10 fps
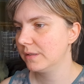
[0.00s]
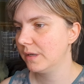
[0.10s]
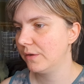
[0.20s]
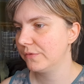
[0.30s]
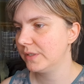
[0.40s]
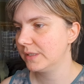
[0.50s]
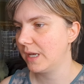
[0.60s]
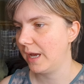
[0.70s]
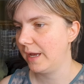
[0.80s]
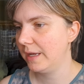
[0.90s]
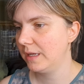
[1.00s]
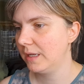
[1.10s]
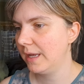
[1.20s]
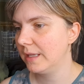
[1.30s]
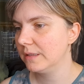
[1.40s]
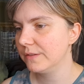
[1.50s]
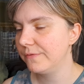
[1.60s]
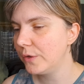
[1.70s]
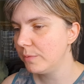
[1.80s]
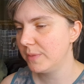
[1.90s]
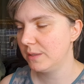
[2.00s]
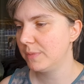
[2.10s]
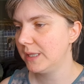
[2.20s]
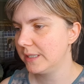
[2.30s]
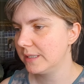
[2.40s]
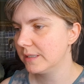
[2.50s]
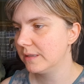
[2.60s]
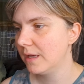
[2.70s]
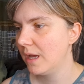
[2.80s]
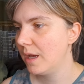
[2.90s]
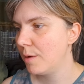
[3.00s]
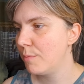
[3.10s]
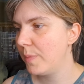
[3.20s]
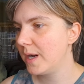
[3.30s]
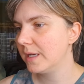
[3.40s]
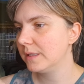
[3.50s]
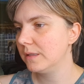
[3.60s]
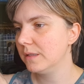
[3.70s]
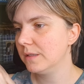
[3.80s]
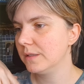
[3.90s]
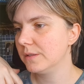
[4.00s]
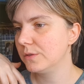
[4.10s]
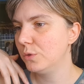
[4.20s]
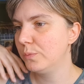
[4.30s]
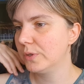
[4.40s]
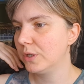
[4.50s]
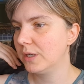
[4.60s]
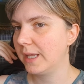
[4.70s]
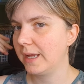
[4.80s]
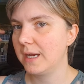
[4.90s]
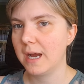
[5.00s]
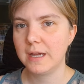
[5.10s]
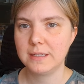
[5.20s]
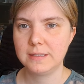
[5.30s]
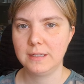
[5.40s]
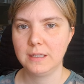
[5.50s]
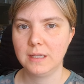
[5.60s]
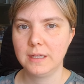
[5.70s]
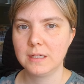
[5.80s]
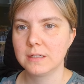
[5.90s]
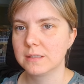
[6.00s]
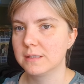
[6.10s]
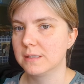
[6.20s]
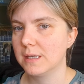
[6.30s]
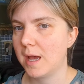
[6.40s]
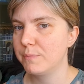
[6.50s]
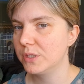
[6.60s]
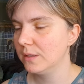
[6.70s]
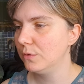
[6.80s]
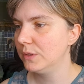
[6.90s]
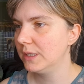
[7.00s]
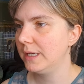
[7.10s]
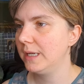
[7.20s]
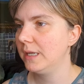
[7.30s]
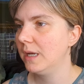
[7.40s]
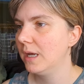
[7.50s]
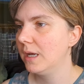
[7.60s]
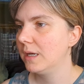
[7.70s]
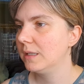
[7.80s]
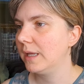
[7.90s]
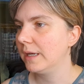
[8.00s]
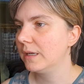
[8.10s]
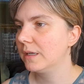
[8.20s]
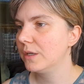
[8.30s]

of this guy and very minimalist, but super like high ceilings, absolutely like